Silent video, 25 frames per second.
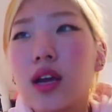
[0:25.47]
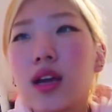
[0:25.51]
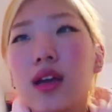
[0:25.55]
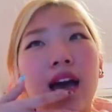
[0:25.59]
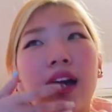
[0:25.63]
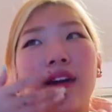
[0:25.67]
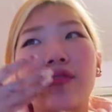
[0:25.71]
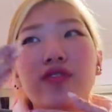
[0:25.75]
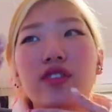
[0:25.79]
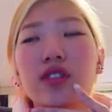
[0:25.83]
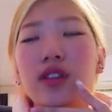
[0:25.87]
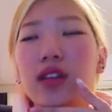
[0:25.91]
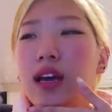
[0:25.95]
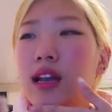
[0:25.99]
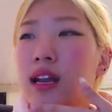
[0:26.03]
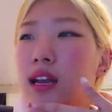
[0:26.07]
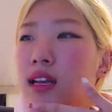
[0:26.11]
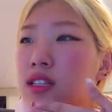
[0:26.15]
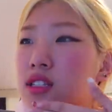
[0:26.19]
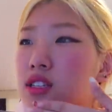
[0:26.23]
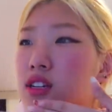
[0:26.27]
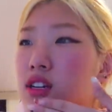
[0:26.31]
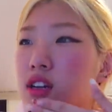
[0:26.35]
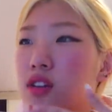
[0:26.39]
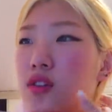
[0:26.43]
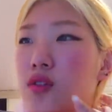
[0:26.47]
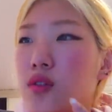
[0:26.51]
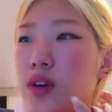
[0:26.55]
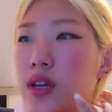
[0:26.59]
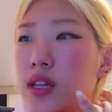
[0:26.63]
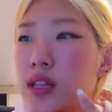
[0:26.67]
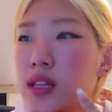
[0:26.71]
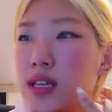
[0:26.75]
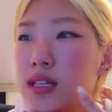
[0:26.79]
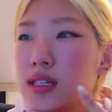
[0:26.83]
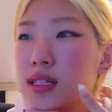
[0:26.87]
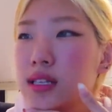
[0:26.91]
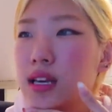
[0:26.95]
After that, I started
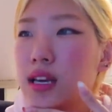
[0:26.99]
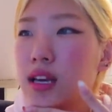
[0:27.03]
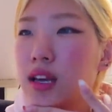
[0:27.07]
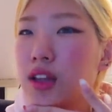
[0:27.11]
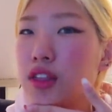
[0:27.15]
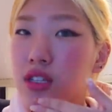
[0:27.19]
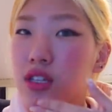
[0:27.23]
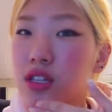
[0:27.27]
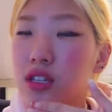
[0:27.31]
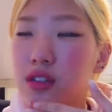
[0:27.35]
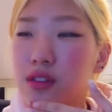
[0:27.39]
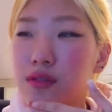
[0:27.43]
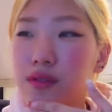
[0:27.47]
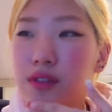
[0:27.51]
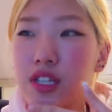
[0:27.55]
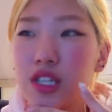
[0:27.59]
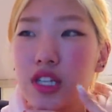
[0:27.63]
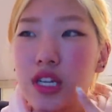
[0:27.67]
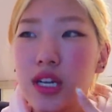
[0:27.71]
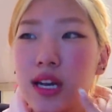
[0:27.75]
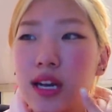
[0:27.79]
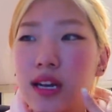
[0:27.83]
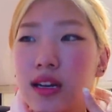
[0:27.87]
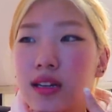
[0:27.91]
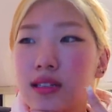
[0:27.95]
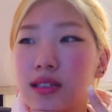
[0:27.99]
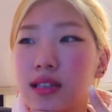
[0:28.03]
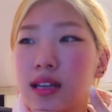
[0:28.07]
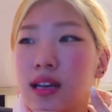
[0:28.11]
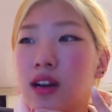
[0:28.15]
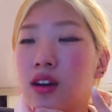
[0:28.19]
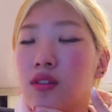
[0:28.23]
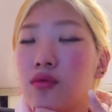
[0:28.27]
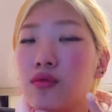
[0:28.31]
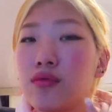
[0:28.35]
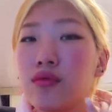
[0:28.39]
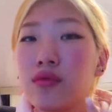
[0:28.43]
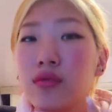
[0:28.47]
growing these like two to three chin hairs that
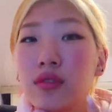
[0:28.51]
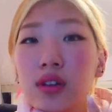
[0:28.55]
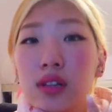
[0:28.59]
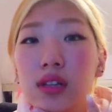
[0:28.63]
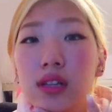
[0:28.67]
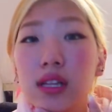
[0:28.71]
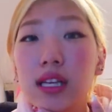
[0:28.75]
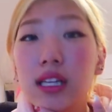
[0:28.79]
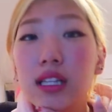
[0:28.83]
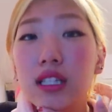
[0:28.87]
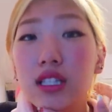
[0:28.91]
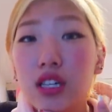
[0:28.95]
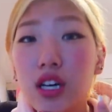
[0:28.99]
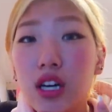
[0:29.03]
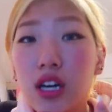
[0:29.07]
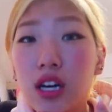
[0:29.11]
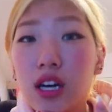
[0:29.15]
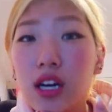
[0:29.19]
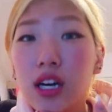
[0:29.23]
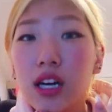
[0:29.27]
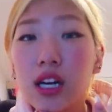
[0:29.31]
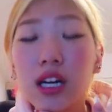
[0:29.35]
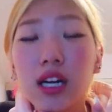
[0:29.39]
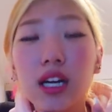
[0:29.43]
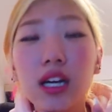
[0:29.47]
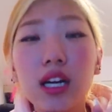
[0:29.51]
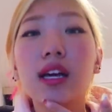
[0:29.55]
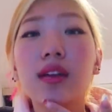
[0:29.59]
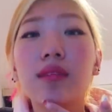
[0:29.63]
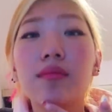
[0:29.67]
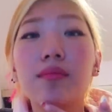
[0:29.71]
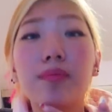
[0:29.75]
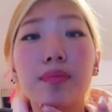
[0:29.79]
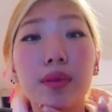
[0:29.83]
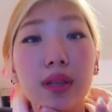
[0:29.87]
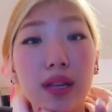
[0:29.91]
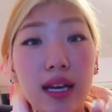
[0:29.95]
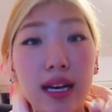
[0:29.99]
are really dark
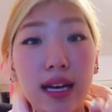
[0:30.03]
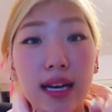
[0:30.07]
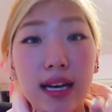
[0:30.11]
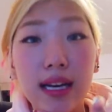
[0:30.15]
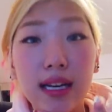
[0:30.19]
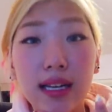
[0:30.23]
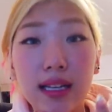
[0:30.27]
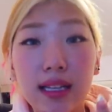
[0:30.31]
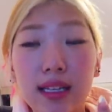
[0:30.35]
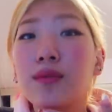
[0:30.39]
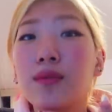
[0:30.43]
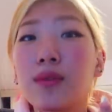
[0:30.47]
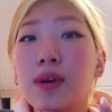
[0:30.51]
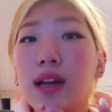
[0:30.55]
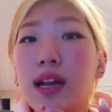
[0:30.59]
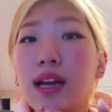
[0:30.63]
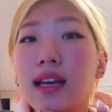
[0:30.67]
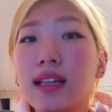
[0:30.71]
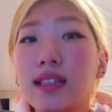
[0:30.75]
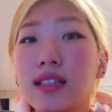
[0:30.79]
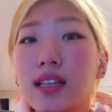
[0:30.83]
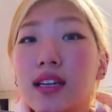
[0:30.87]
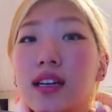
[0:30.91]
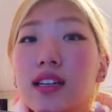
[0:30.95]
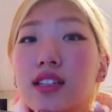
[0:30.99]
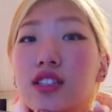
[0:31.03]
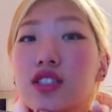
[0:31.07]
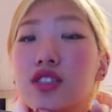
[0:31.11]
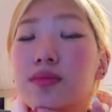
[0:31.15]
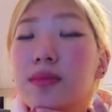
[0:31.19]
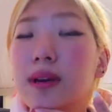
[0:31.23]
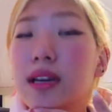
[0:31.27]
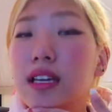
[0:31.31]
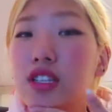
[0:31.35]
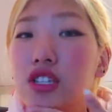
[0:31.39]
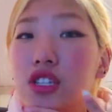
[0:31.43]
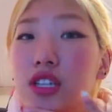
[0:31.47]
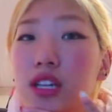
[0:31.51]
and black. When I touch
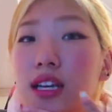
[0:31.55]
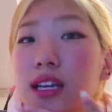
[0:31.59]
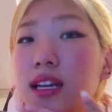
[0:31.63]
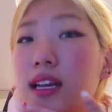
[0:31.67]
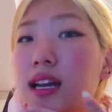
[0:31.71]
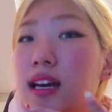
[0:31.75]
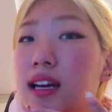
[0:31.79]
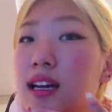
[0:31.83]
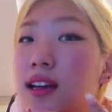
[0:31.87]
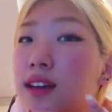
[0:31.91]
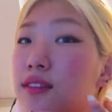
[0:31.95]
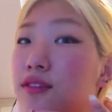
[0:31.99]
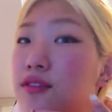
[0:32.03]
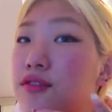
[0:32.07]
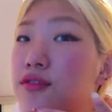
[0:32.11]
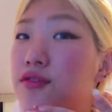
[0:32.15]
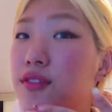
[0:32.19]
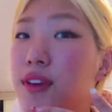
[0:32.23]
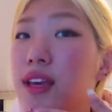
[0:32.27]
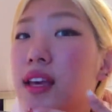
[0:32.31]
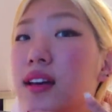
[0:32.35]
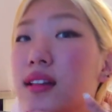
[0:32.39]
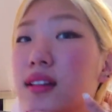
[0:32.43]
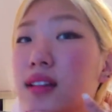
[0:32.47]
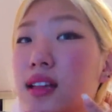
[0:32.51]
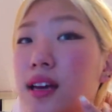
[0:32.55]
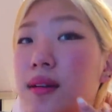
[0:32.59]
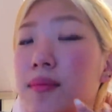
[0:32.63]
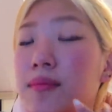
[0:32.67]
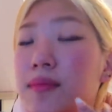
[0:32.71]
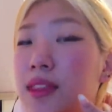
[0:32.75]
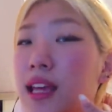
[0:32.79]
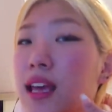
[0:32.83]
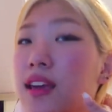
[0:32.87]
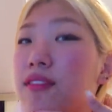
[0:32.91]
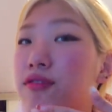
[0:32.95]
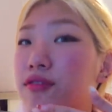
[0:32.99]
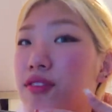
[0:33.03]
my chin, I can feel them.
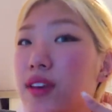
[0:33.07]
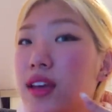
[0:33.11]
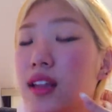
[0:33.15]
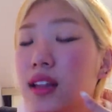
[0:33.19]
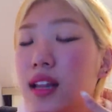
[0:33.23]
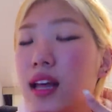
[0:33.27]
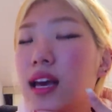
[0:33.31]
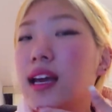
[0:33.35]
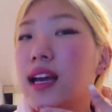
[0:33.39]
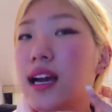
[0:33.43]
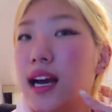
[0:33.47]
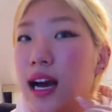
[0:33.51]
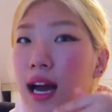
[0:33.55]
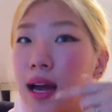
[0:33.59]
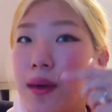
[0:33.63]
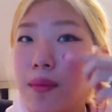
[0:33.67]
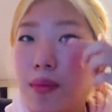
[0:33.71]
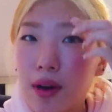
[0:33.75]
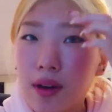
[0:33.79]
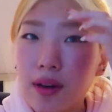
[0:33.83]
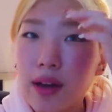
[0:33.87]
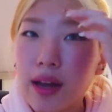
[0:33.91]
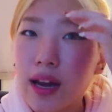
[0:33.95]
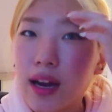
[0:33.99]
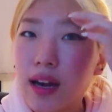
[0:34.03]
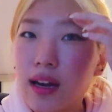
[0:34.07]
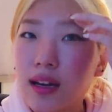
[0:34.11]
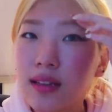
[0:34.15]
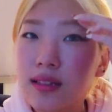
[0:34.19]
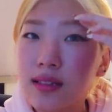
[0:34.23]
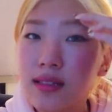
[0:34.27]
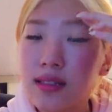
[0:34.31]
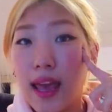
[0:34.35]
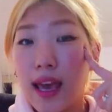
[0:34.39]
They feel like eyebrow hairs.